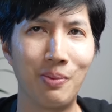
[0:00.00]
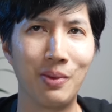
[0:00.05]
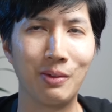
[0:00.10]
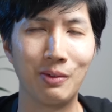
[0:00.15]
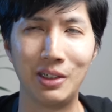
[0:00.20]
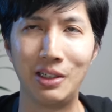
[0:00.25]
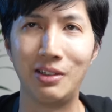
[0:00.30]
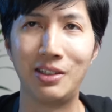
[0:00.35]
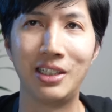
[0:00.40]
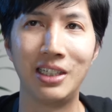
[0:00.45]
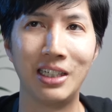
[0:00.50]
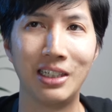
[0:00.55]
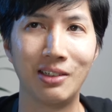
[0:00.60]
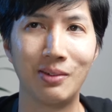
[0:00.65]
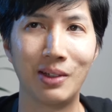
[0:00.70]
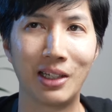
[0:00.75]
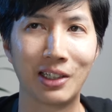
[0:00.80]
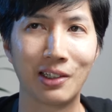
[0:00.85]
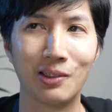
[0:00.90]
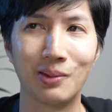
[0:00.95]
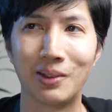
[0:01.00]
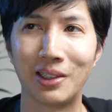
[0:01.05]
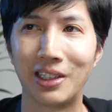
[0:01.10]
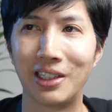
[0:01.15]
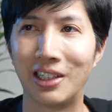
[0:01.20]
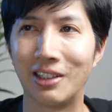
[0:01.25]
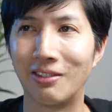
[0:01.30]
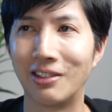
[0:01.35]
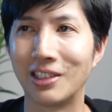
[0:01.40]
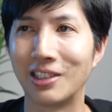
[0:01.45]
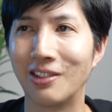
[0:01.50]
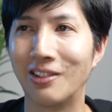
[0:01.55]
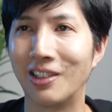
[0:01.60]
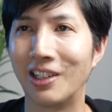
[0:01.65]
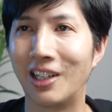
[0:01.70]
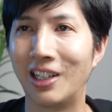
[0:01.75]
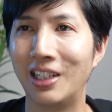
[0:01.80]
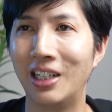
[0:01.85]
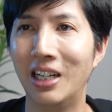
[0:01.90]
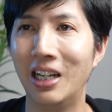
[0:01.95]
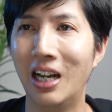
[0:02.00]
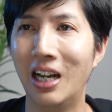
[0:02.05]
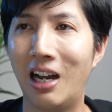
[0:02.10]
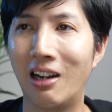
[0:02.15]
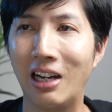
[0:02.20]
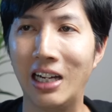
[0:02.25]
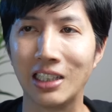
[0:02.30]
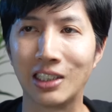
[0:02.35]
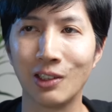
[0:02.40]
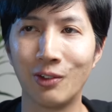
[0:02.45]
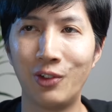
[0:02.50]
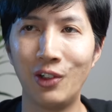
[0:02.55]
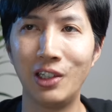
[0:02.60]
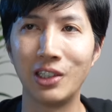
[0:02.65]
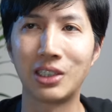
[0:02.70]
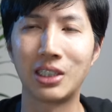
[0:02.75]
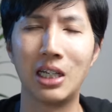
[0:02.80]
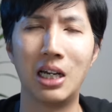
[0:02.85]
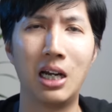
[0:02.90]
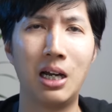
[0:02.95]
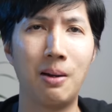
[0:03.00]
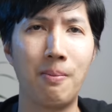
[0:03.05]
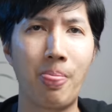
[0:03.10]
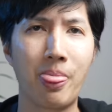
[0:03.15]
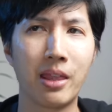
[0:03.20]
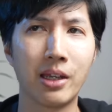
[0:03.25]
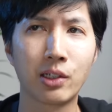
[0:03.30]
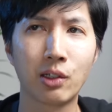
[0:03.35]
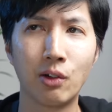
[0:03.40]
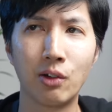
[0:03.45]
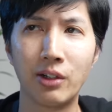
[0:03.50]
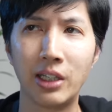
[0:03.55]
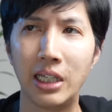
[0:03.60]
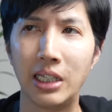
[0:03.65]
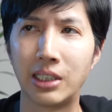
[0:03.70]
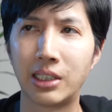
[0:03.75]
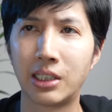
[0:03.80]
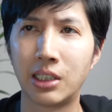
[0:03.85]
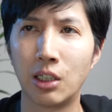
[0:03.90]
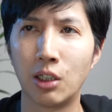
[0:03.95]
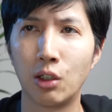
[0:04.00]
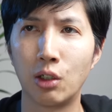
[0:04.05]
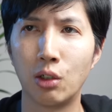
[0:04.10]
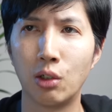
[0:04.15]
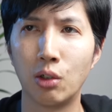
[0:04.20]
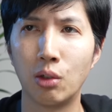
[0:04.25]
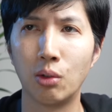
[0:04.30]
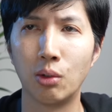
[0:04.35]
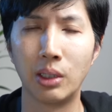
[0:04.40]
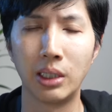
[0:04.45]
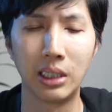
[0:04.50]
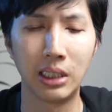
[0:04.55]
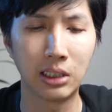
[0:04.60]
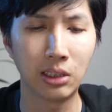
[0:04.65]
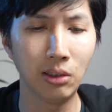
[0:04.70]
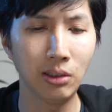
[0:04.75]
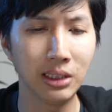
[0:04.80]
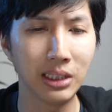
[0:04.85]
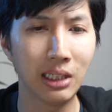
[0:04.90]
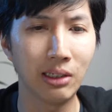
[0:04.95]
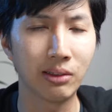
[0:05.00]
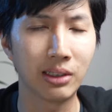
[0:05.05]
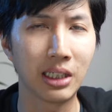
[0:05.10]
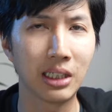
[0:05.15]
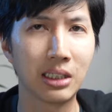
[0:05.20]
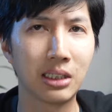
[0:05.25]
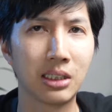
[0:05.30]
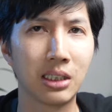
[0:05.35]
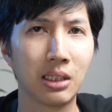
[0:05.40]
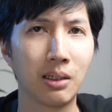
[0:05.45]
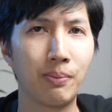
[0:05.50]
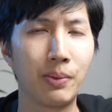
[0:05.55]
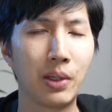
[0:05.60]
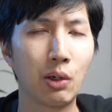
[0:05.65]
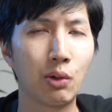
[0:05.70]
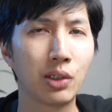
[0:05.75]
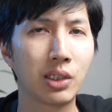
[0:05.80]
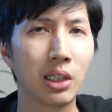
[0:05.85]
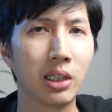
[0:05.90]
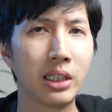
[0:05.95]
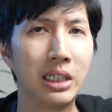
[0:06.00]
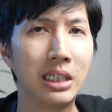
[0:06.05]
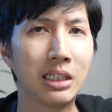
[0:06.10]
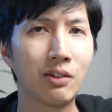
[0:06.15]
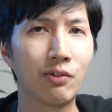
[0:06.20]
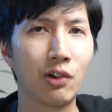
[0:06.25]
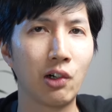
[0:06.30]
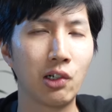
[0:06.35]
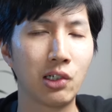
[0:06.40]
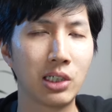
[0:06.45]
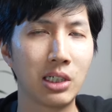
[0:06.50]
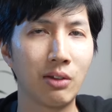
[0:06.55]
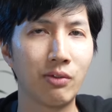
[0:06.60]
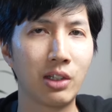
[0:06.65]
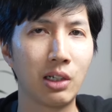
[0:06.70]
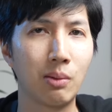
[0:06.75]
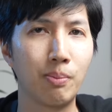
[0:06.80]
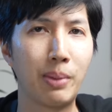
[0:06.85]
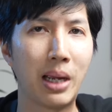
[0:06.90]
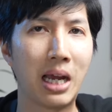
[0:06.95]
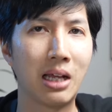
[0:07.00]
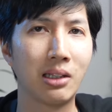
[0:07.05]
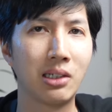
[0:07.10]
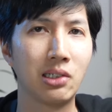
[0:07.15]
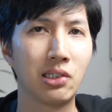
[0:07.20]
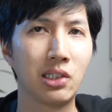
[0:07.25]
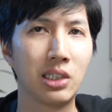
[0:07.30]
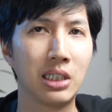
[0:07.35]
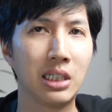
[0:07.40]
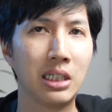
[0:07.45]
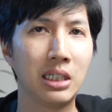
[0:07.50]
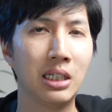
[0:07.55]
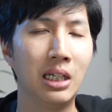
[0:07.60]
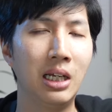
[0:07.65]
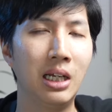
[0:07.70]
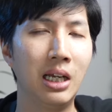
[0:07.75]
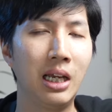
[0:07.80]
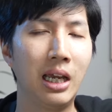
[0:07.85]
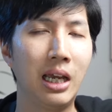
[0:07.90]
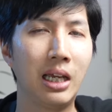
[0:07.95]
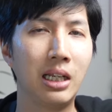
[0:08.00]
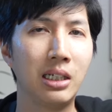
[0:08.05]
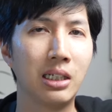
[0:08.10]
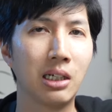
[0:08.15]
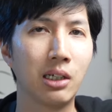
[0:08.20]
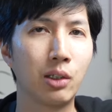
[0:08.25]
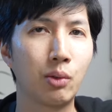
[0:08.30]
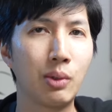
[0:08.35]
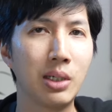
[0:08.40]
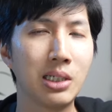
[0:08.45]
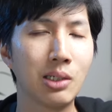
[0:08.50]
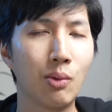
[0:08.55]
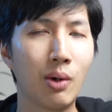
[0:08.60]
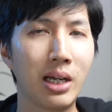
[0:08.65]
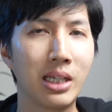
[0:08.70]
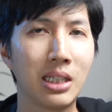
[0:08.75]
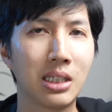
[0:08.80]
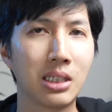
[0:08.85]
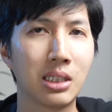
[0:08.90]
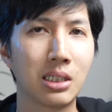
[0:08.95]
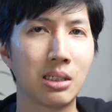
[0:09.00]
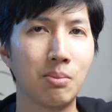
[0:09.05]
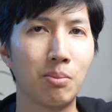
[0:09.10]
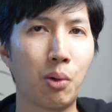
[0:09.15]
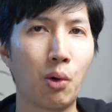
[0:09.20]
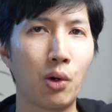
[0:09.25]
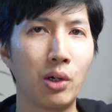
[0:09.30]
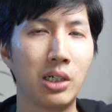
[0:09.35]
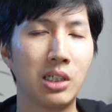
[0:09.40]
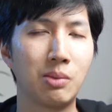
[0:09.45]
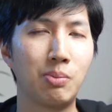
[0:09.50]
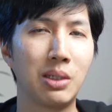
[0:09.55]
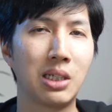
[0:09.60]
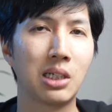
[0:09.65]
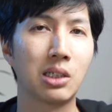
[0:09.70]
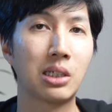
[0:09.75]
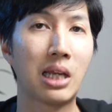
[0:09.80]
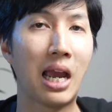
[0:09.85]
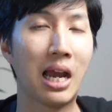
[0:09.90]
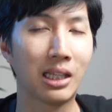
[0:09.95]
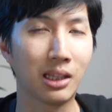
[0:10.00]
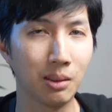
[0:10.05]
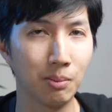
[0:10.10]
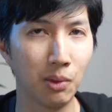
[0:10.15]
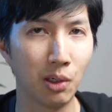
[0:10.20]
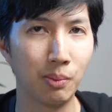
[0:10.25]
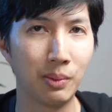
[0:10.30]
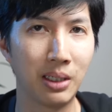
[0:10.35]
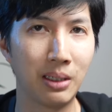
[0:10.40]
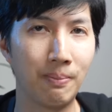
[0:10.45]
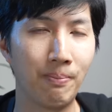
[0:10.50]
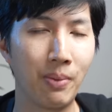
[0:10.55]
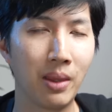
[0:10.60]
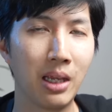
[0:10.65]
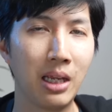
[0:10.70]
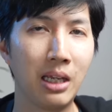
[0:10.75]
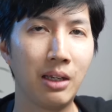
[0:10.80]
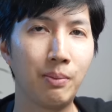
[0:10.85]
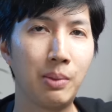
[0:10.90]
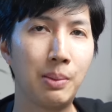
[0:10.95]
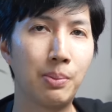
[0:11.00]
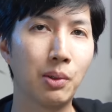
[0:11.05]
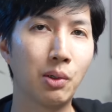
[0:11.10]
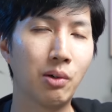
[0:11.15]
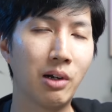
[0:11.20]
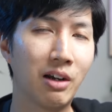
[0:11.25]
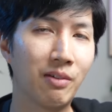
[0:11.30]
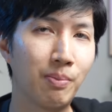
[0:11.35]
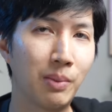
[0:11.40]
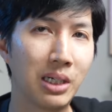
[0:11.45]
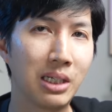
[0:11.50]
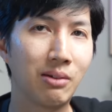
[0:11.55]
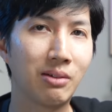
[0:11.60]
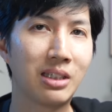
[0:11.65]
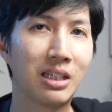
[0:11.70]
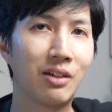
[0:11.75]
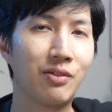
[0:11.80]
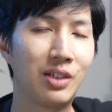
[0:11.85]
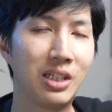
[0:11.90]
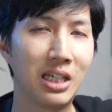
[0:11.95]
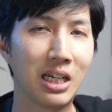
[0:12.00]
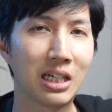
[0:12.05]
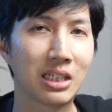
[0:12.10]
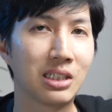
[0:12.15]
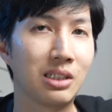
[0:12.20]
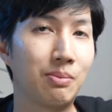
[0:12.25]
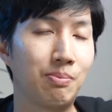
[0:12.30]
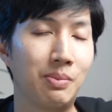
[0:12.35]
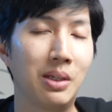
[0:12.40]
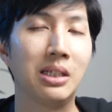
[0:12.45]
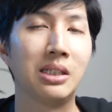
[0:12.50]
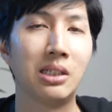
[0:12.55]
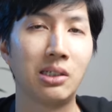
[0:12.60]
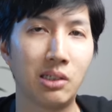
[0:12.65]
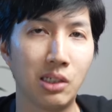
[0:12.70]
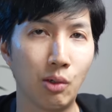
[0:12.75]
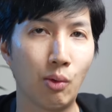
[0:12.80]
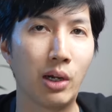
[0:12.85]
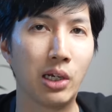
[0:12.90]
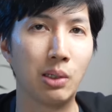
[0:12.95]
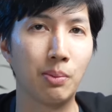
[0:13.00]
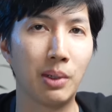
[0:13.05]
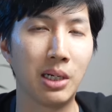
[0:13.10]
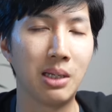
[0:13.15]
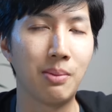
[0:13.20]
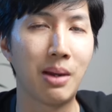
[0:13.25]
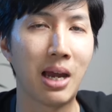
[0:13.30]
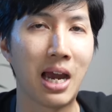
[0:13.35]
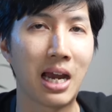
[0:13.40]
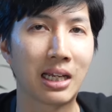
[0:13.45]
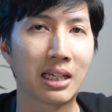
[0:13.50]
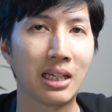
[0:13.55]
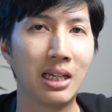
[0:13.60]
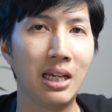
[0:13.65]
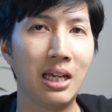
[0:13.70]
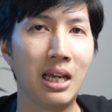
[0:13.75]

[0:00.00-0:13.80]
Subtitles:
When you see it, you're like, oh my God, what is going on? All right, so first, let's go over this. So it turns out that there was a leaked version of their balance sheet. And the reason why this is important is because at the moment, people who have money with FTX, essentially you want your money back.